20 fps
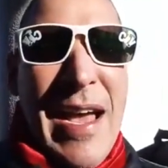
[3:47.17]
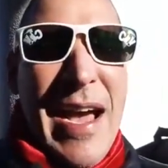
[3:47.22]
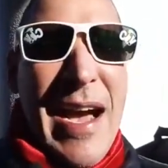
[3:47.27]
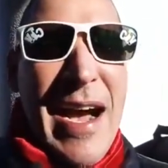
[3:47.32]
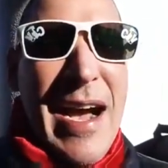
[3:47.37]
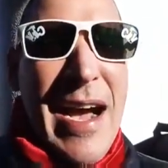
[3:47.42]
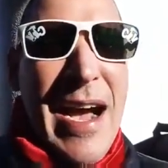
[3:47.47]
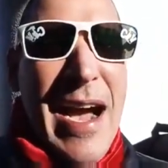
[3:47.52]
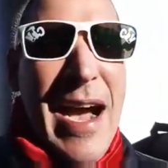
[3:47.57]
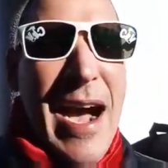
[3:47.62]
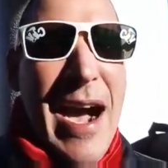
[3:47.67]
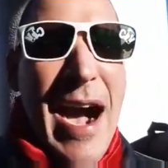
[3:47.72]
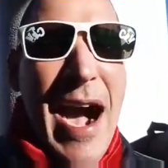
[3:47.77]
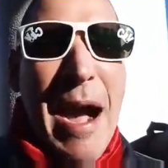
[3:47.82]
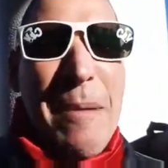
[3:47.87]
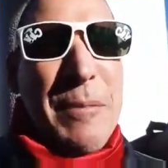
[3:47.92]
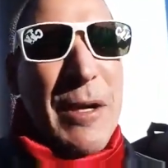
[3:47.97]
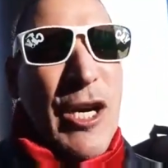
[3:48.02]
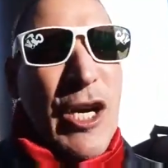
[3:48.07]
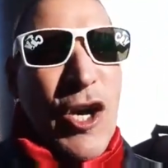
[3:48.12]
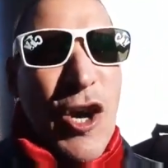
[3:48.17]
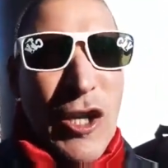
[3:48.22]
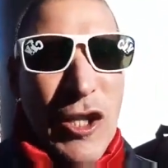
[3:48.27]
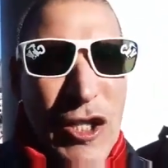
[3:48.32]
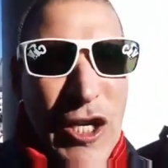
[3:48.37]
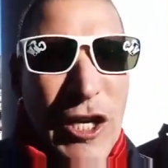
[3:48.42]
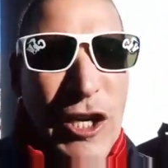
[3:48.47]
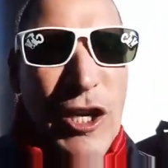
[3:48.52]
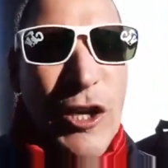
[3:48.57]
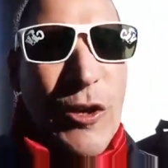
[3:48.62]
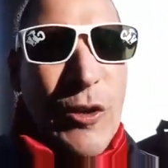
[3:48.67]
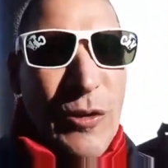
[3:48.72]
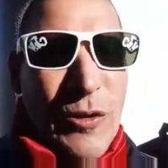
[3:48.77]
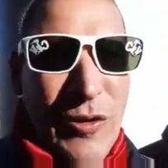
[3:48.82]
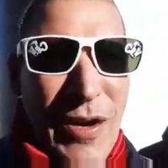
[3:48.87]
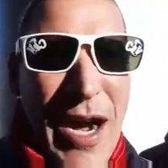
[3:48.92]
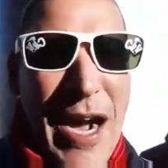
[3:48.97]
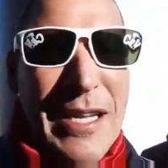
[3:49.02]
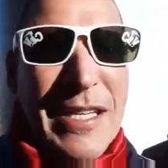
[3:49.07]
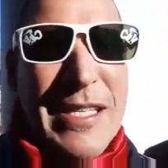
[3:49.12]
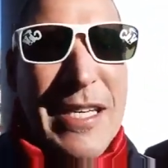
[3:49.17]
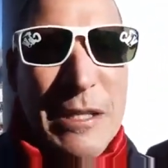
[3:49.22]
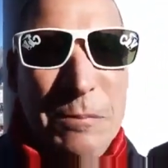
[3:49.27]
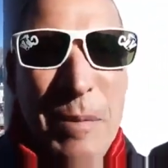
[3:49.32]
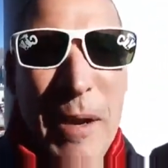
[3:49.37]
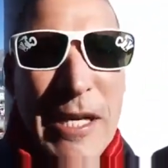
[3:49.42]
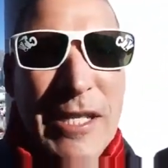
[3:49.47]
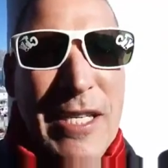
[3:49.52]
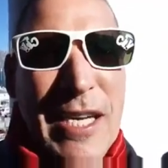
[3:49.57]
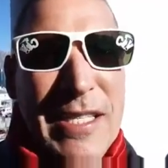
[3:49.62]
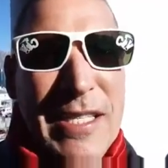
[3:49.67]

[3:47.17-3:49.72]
I'm going to continue, right, as best as I